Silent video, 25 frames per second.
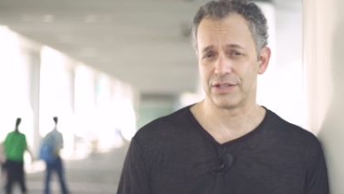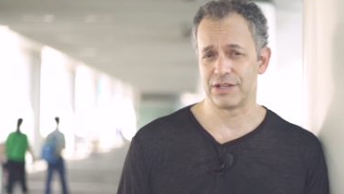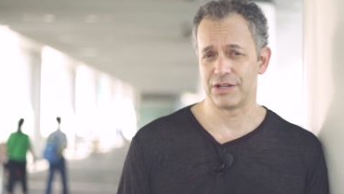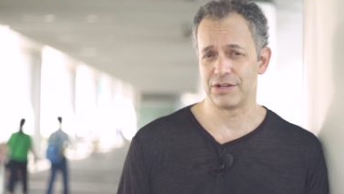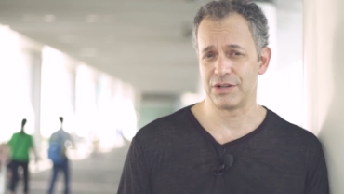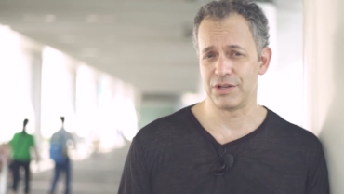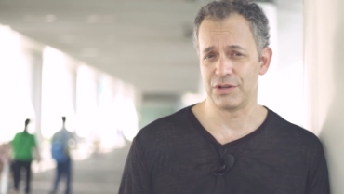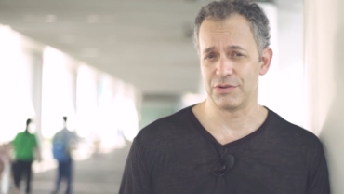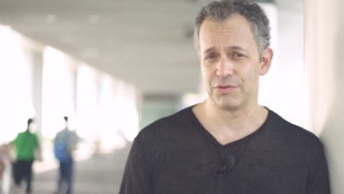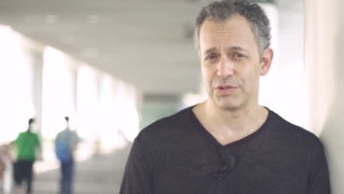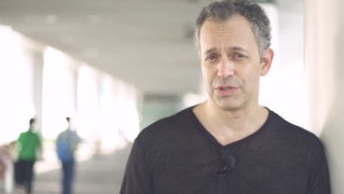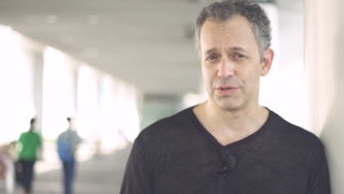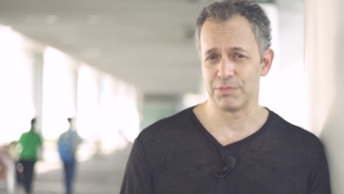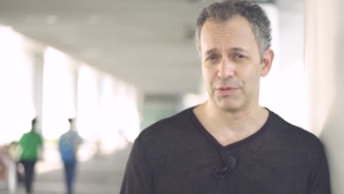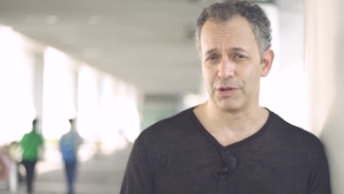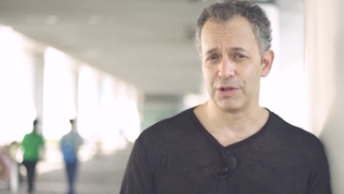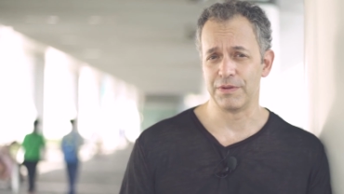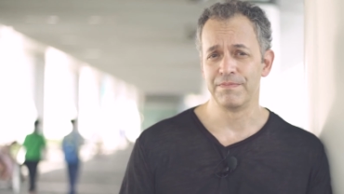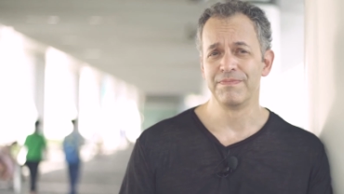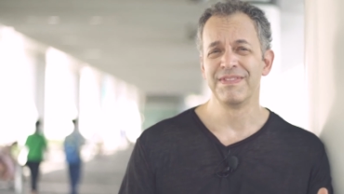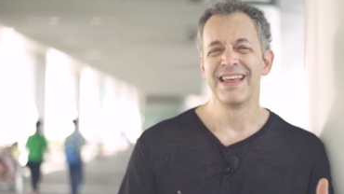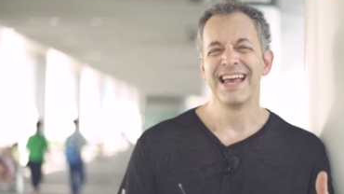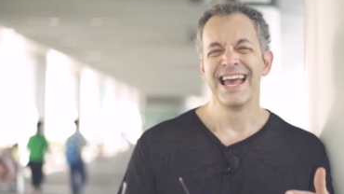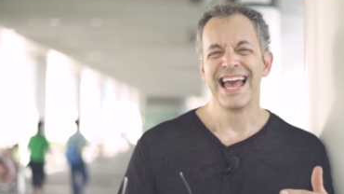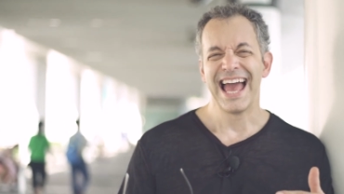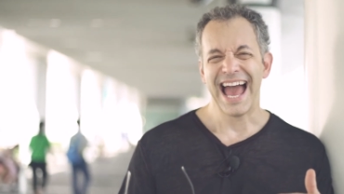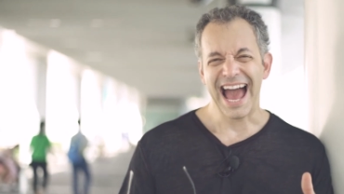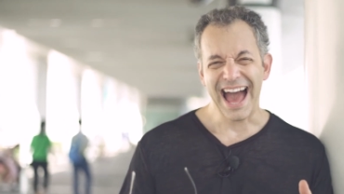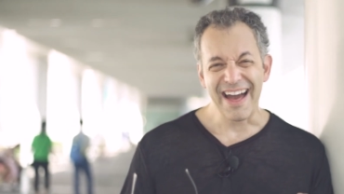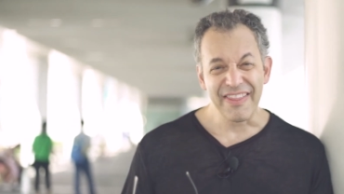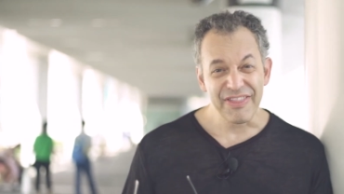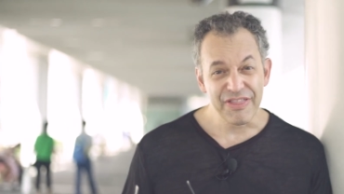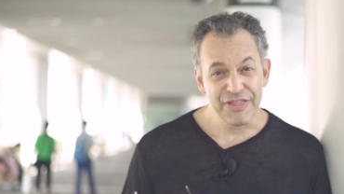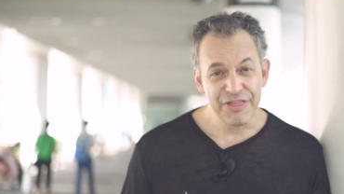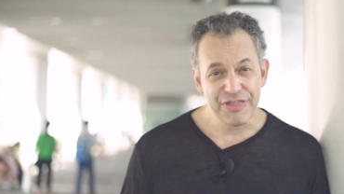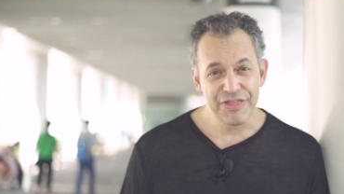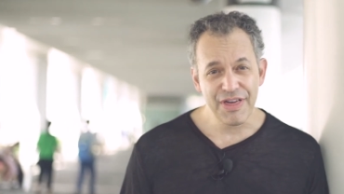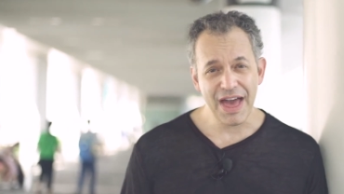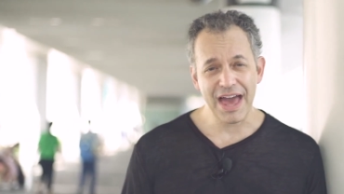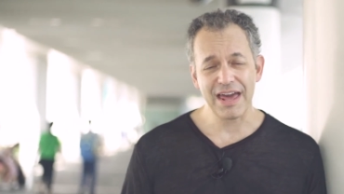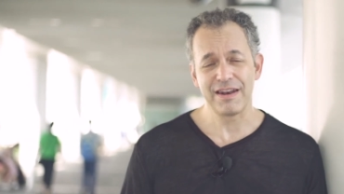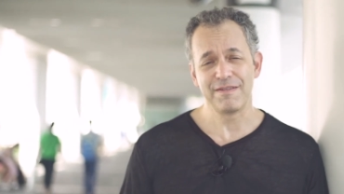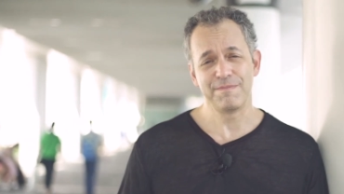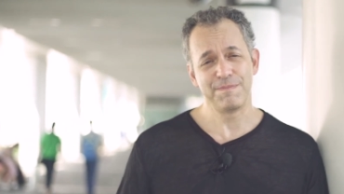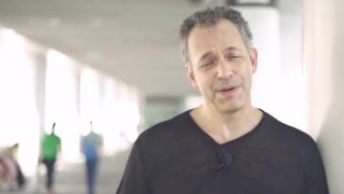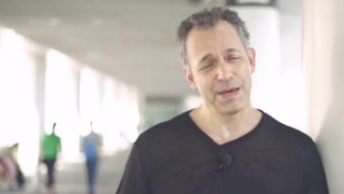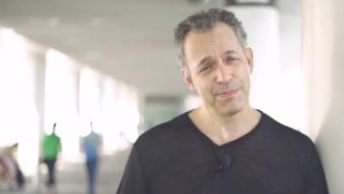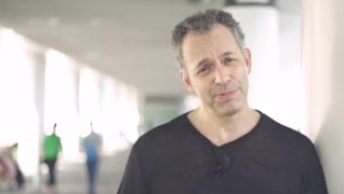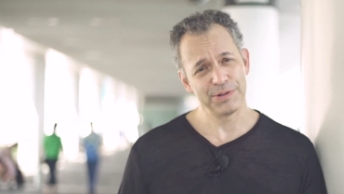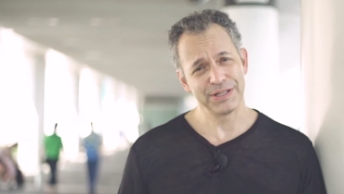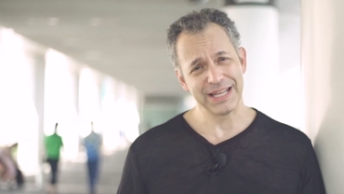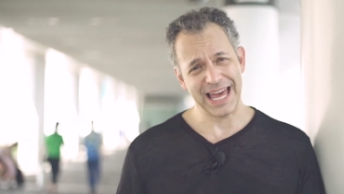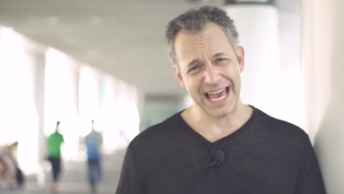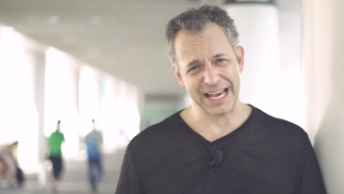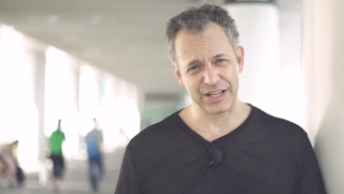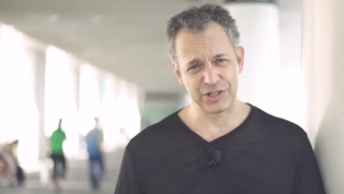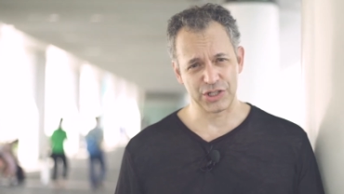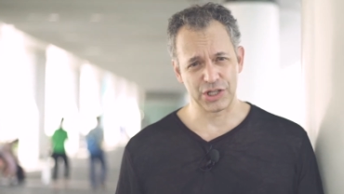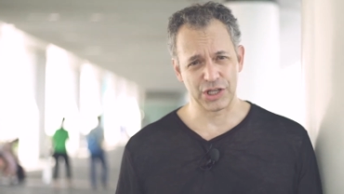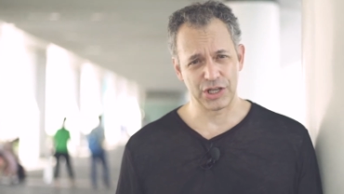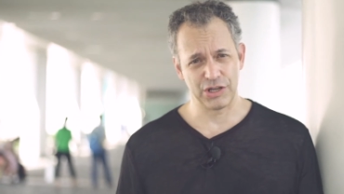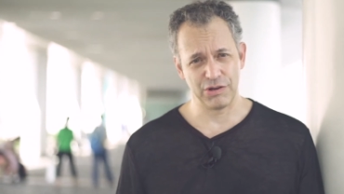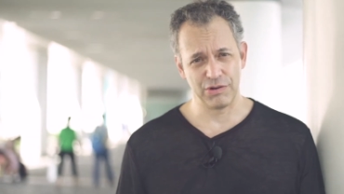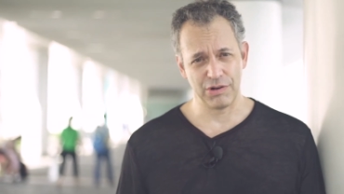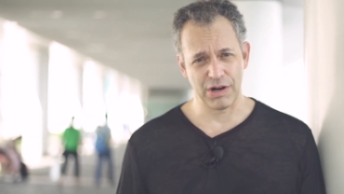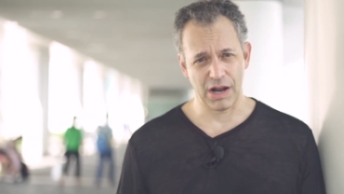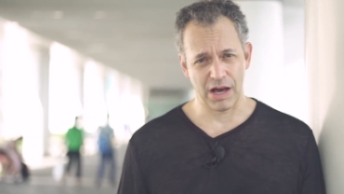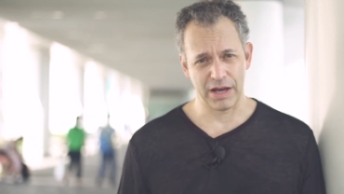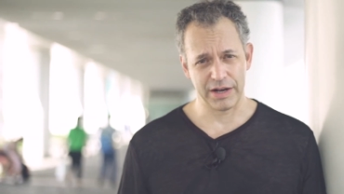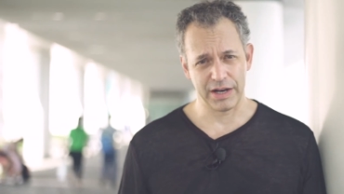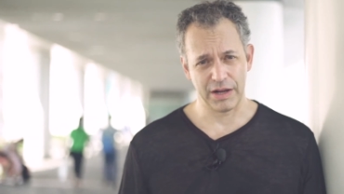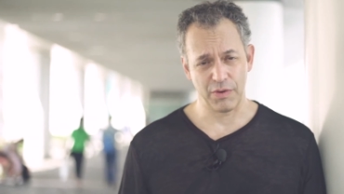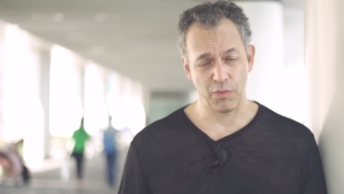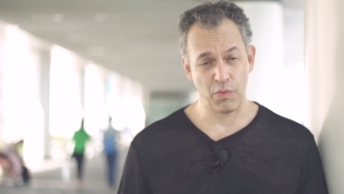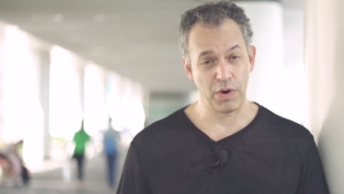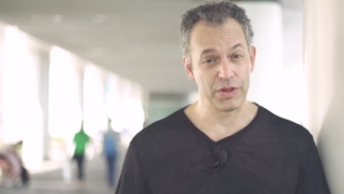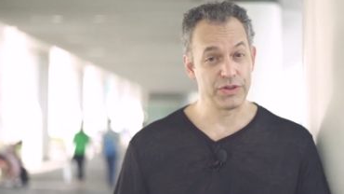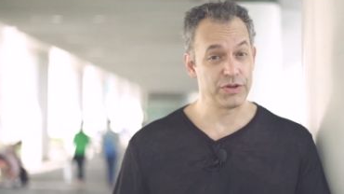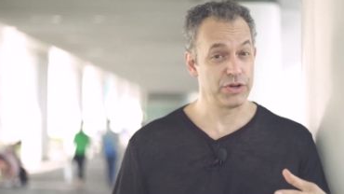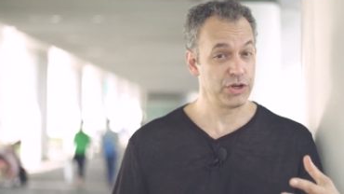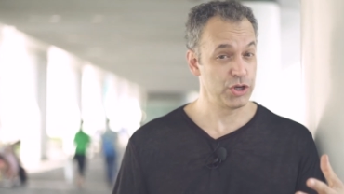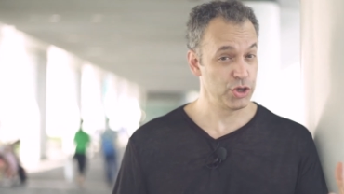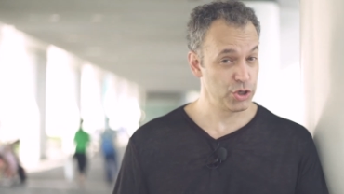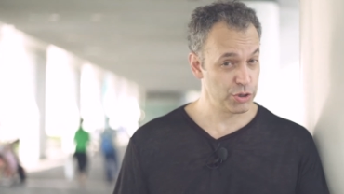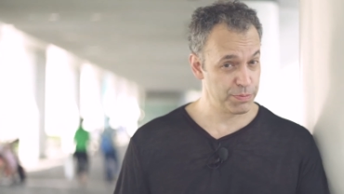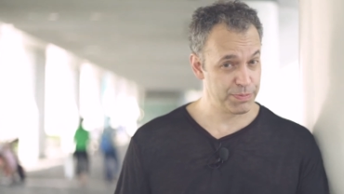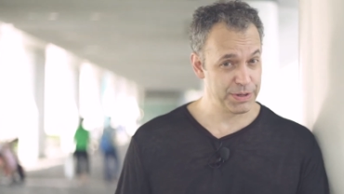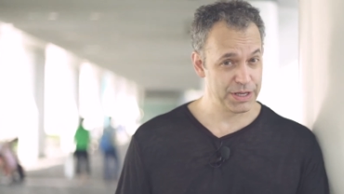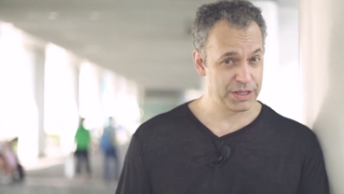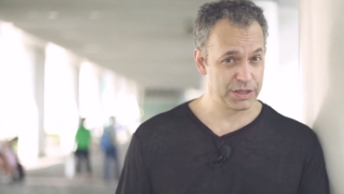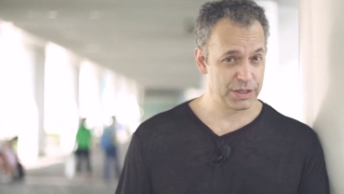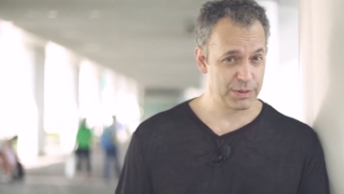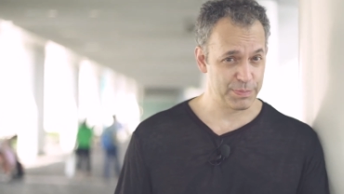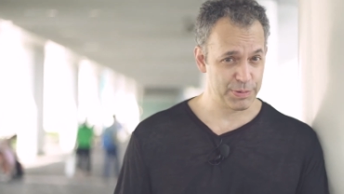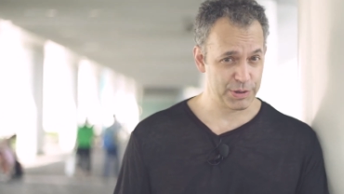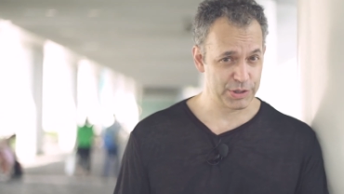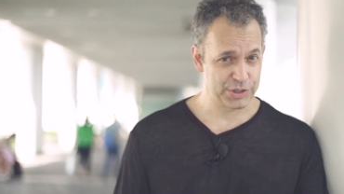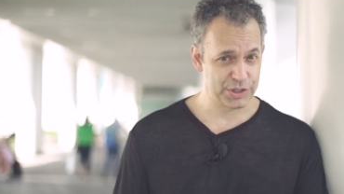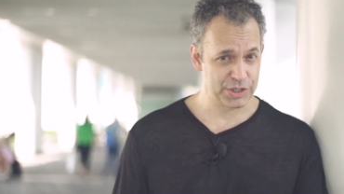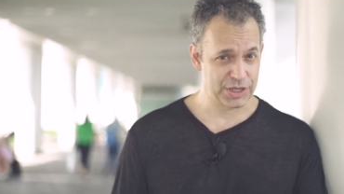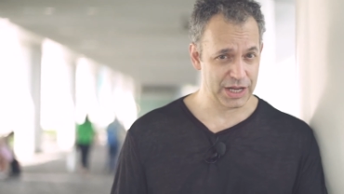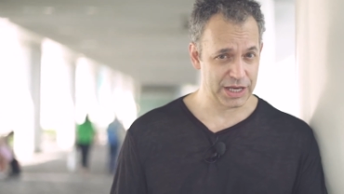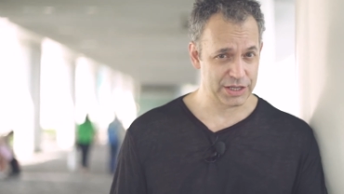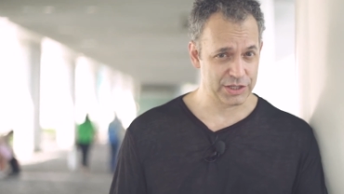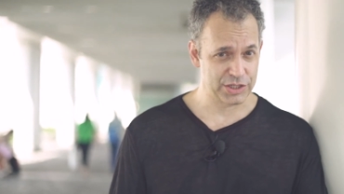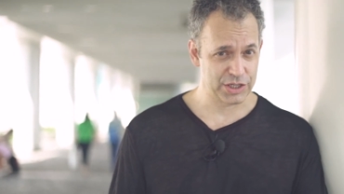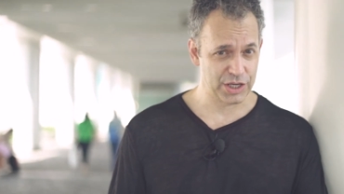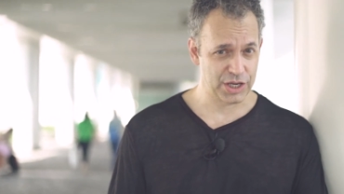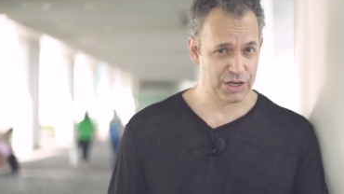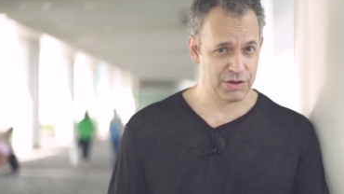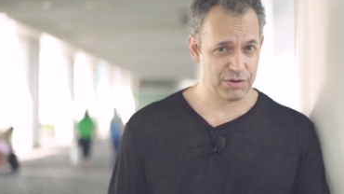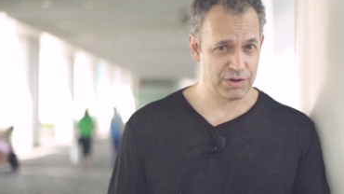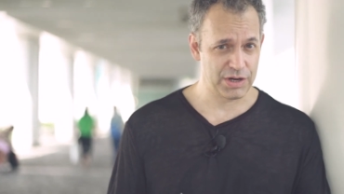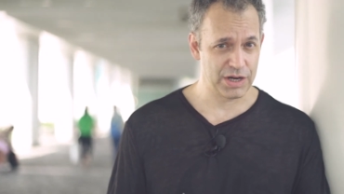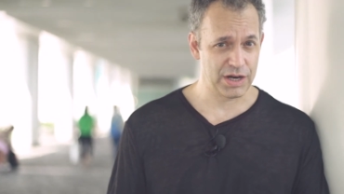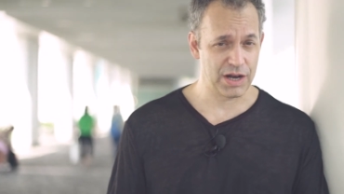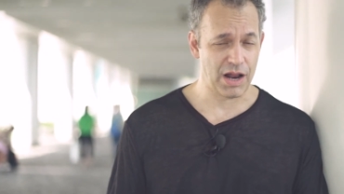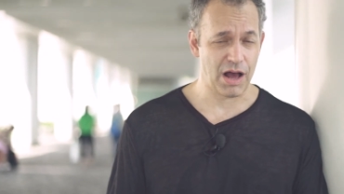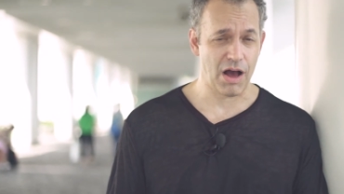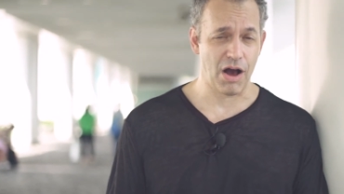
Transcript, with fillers: that are usable, and then people to execute on it, whether you're being the person executed,